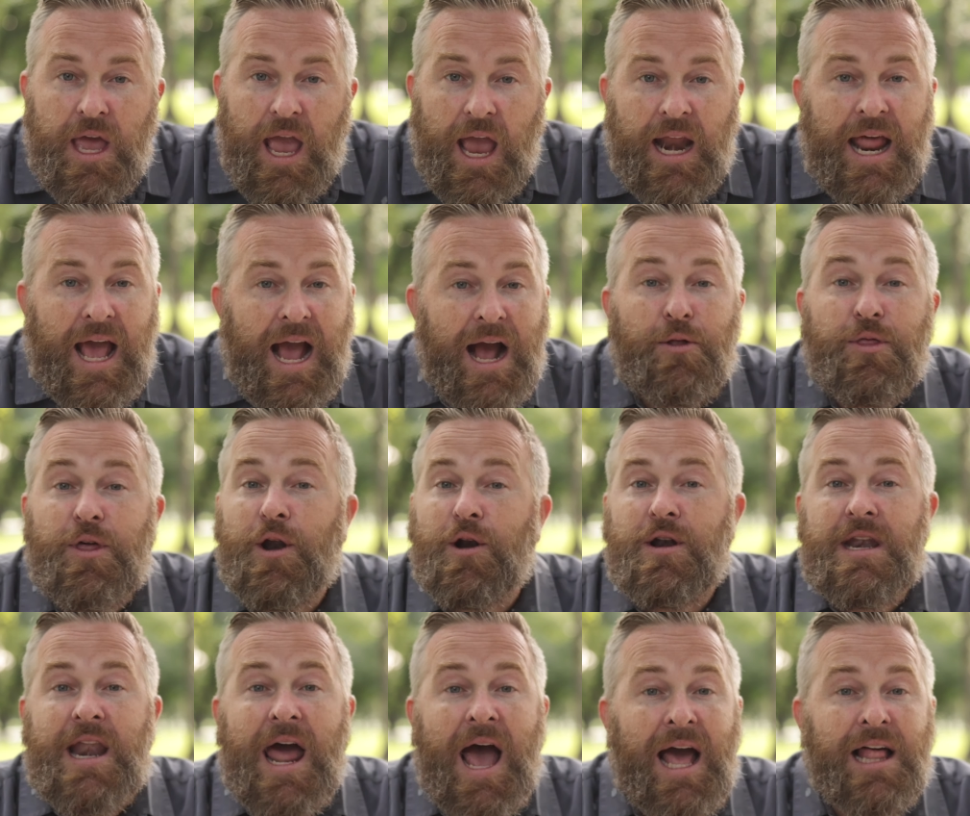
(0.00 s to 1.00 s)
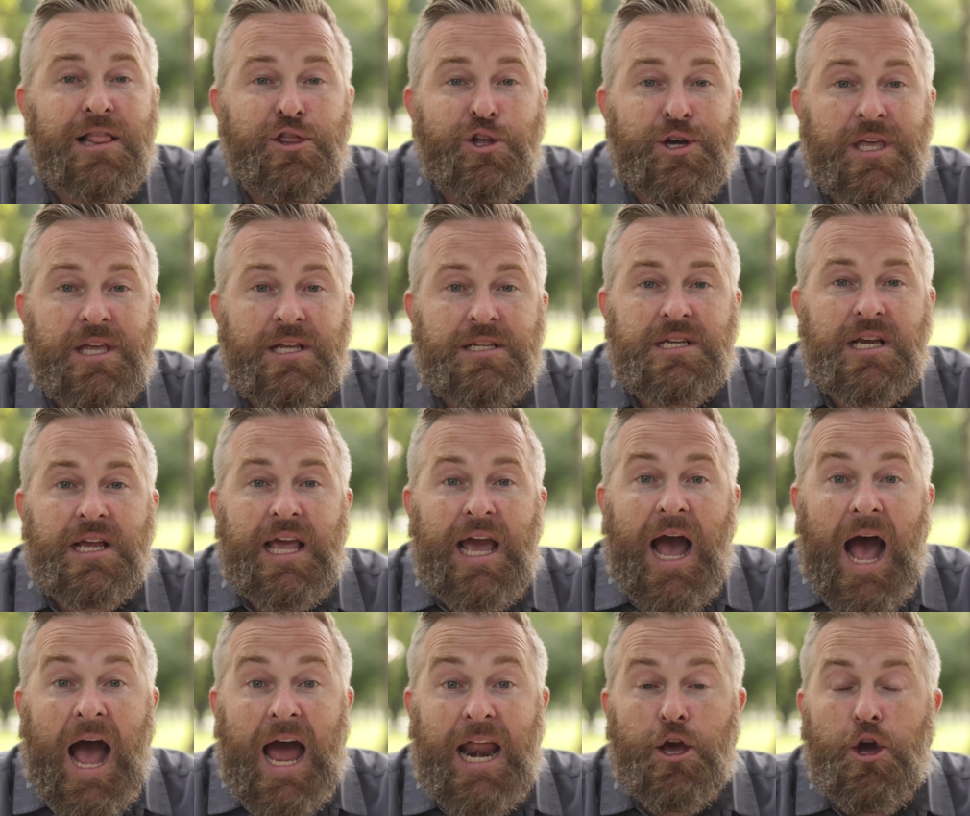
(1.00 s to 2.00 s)
and how they're not looking to
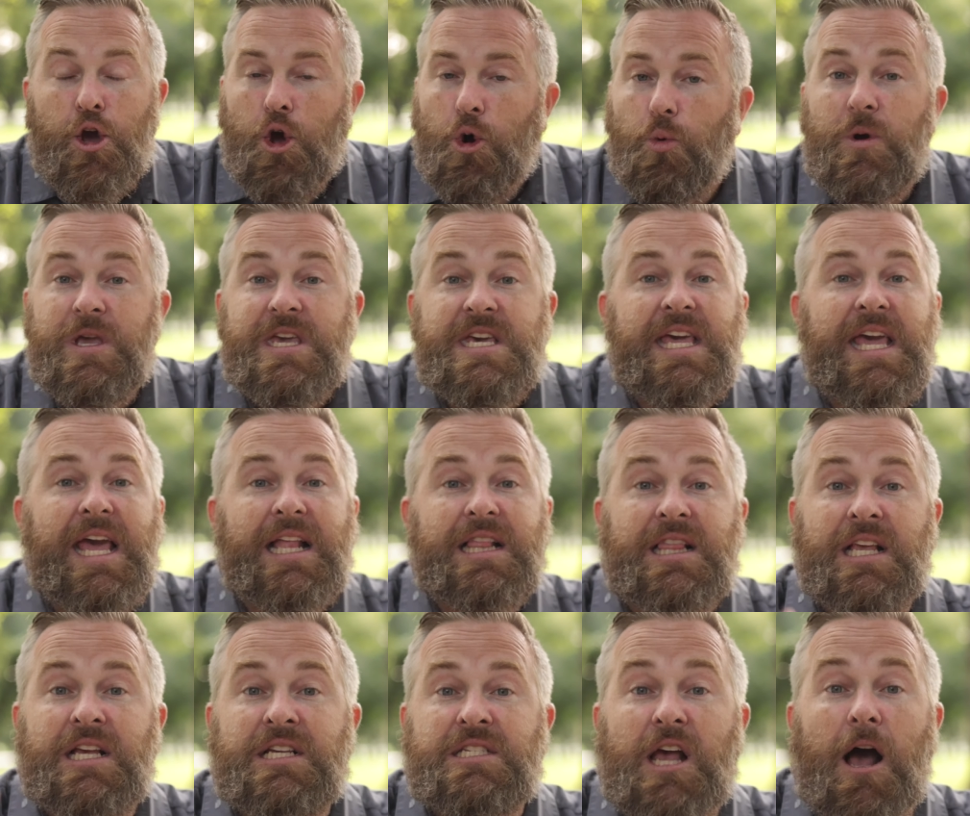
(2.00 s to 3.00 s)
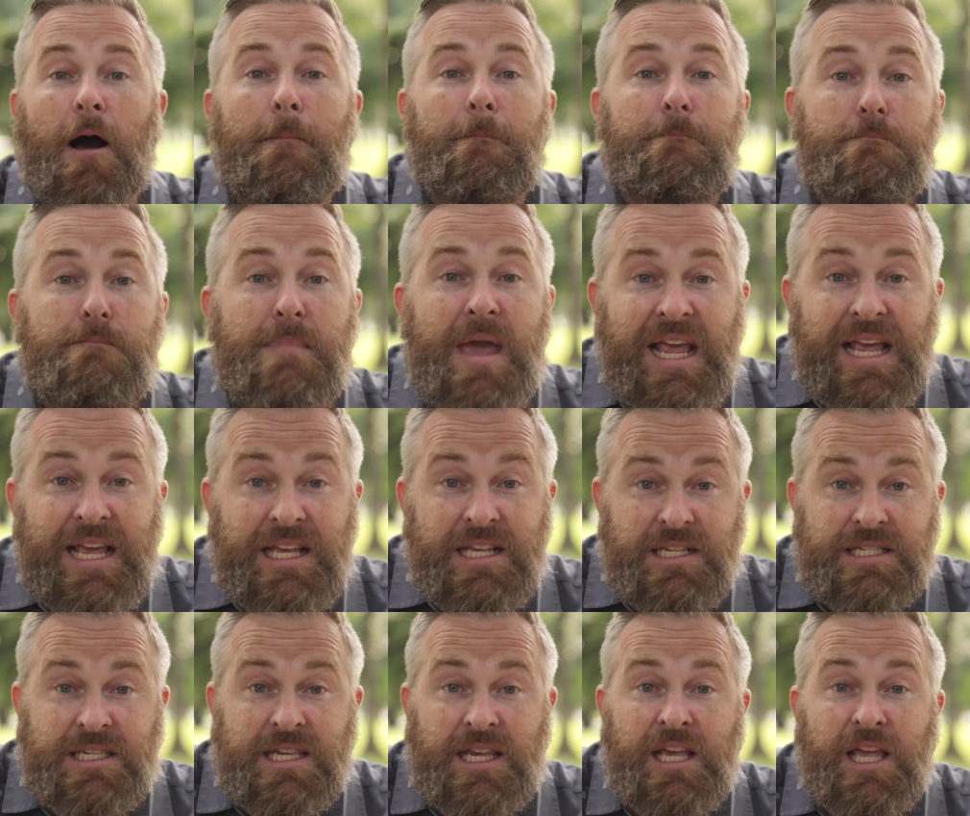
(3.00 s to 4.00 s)
God, we get this
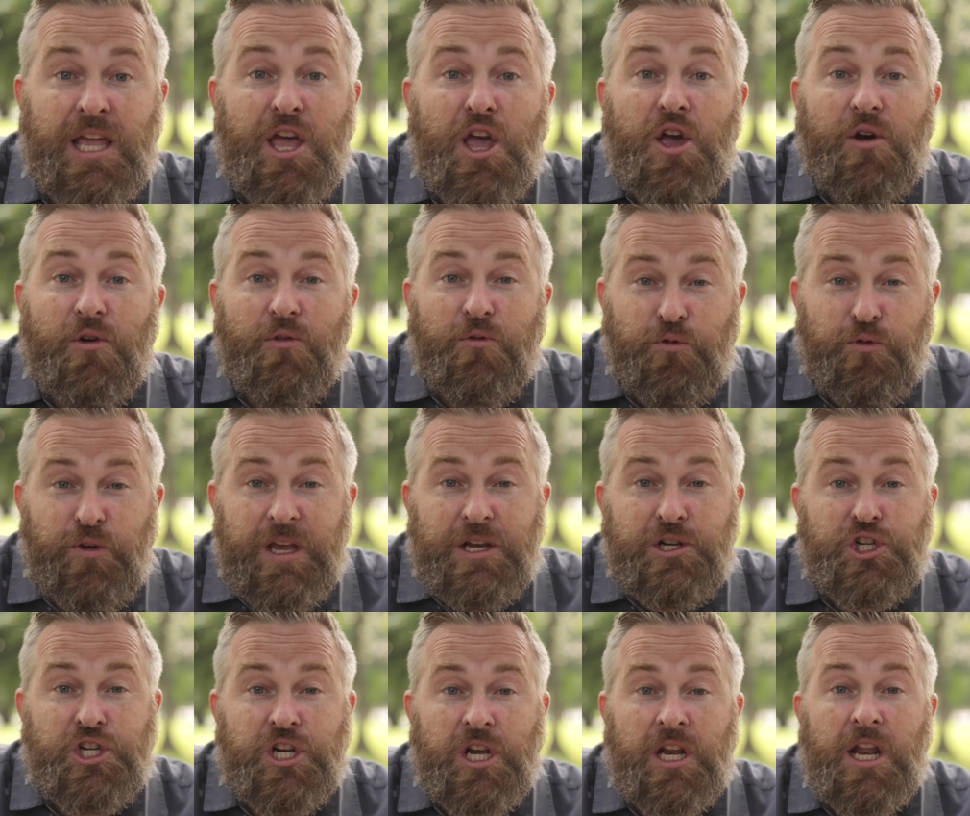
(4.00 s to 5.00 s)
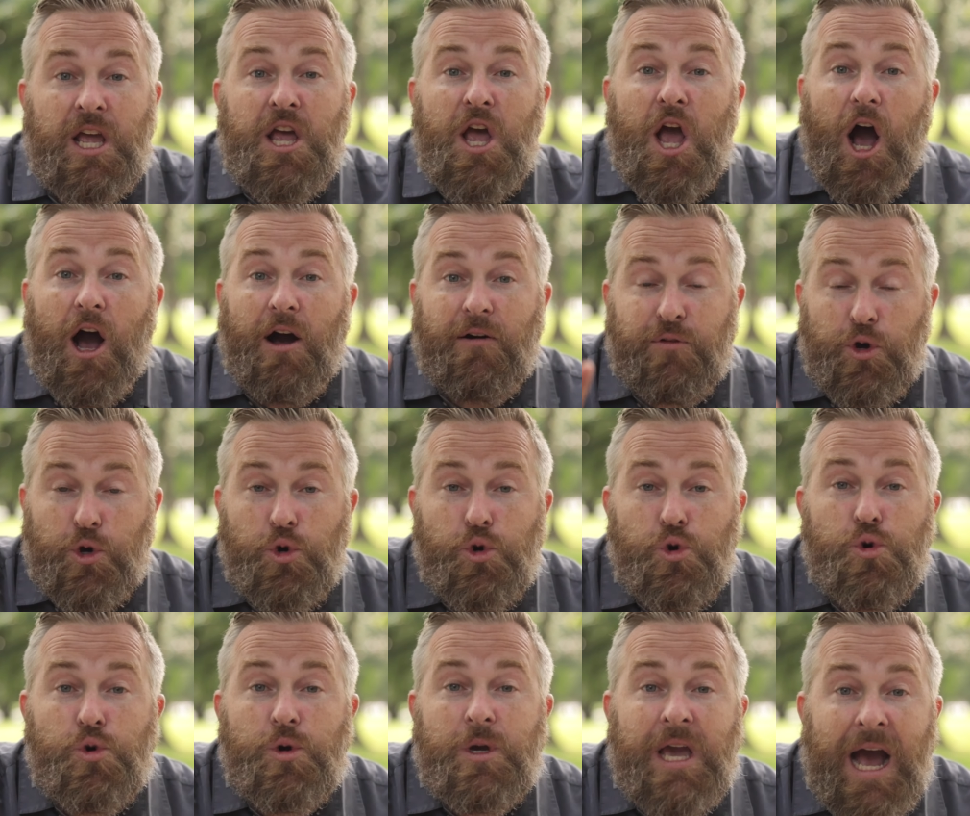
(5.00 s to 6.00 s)
amazing vision of
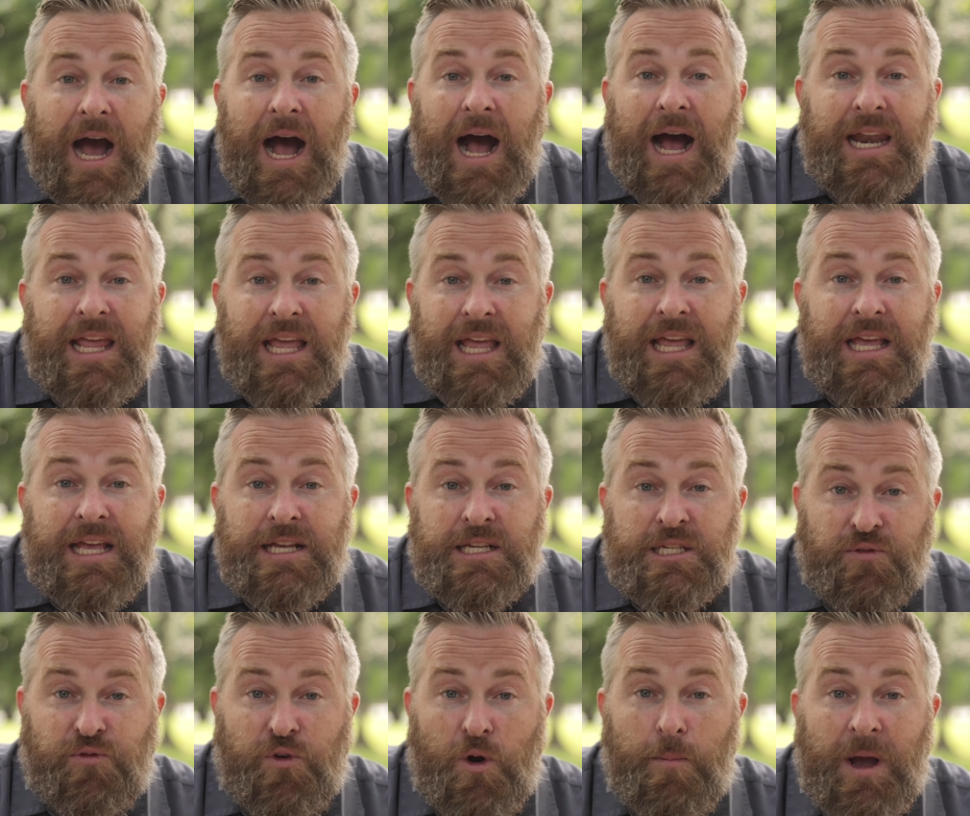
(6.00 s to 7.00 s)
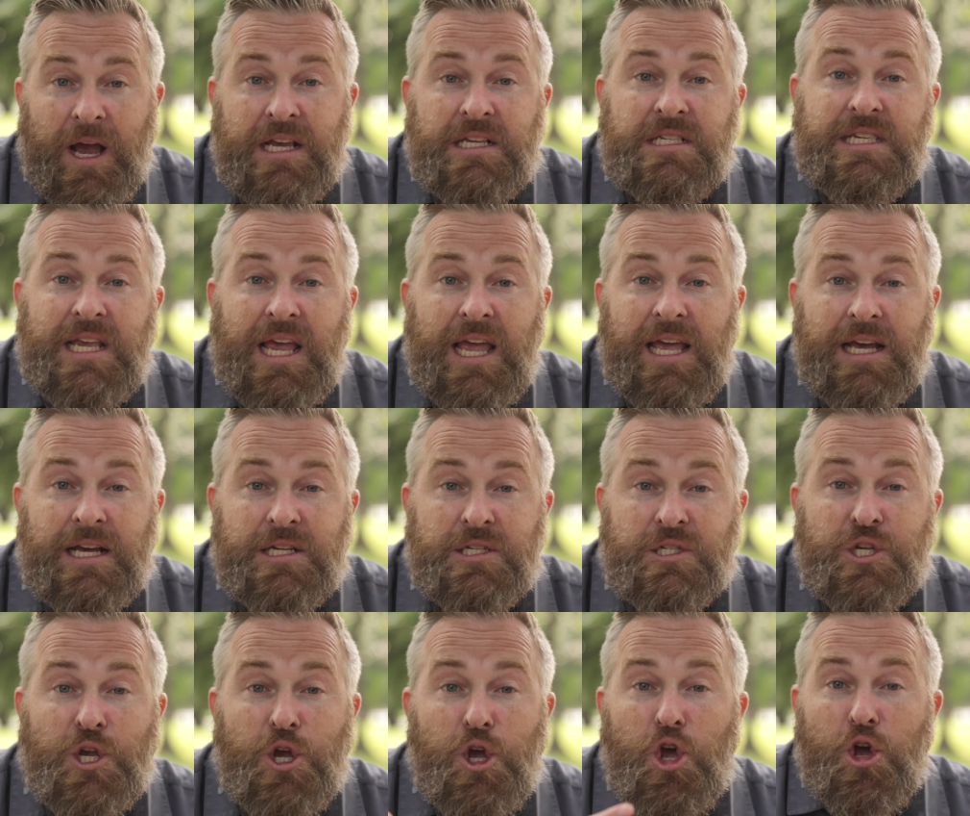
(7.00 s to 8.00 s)
who God is from
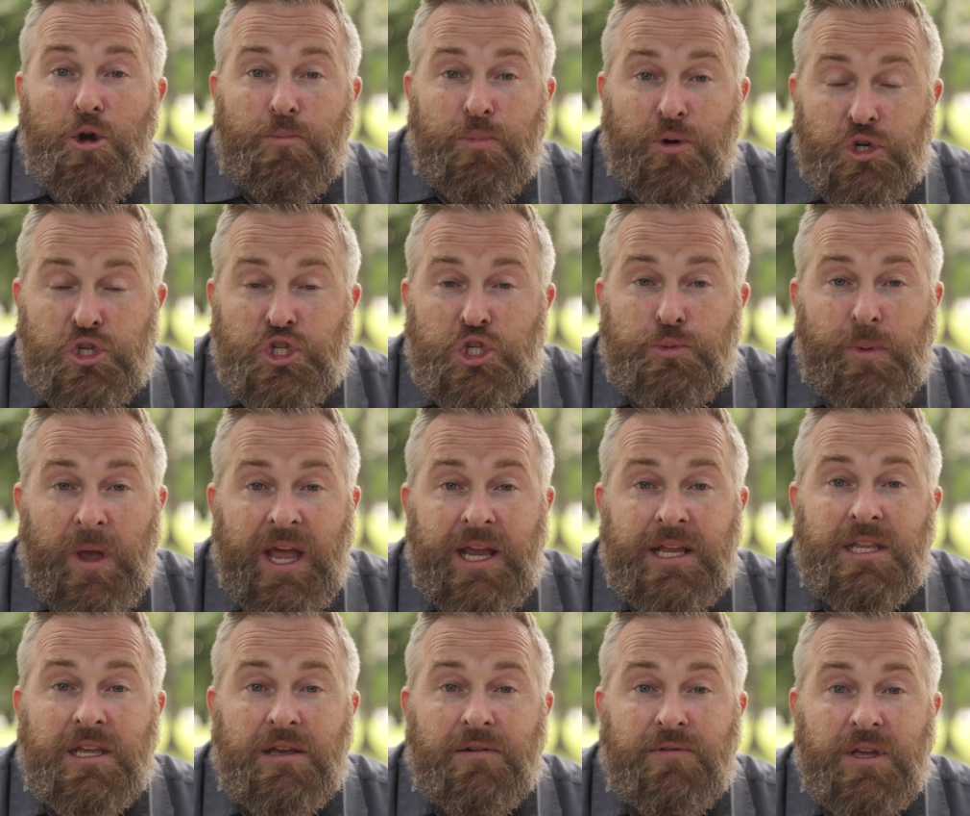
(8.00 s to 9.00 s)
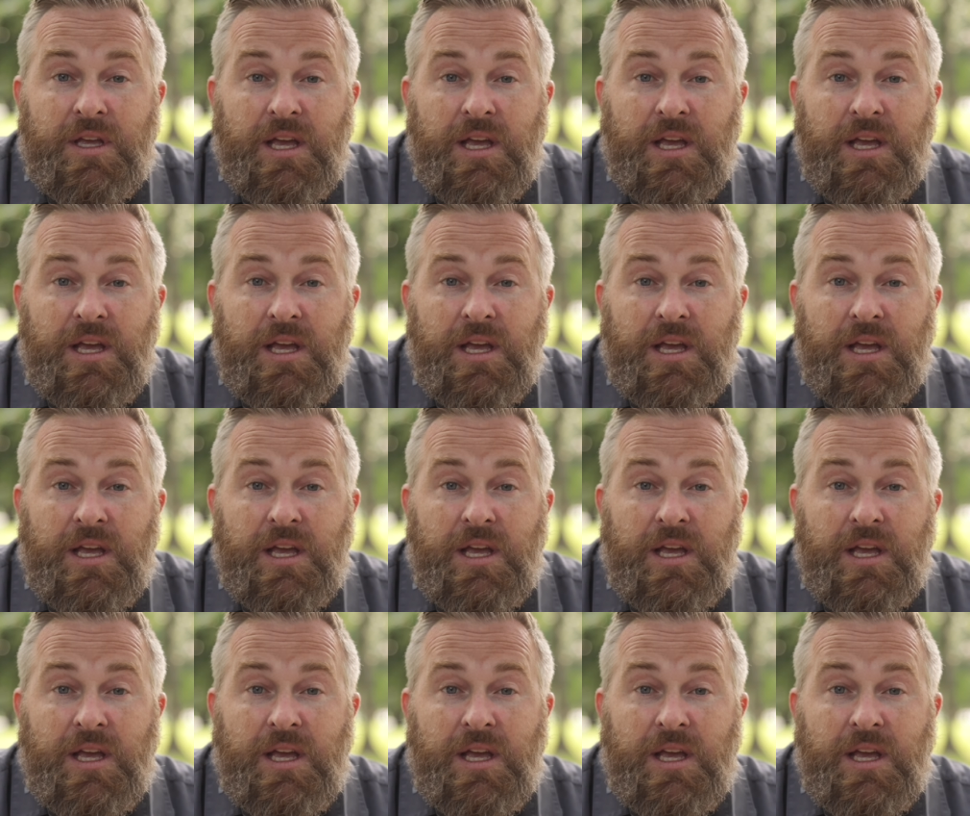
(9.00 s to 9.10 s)
Isaiah's perspective.